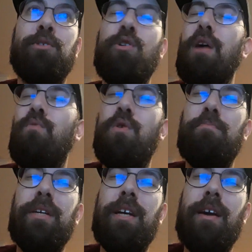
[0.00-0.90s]
So I
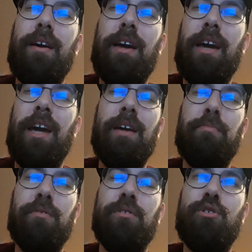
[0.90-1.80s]
won't be
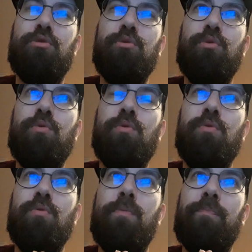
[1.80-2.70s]
able
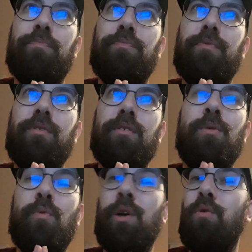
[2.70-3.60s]
to
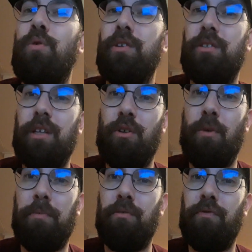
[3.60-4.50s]
record and
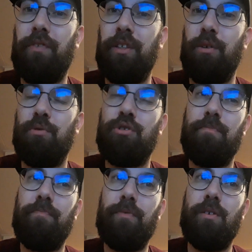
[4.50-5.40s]
upload videos
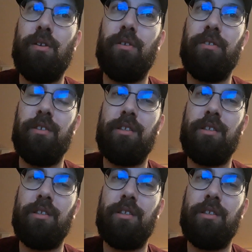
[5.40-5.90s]
all the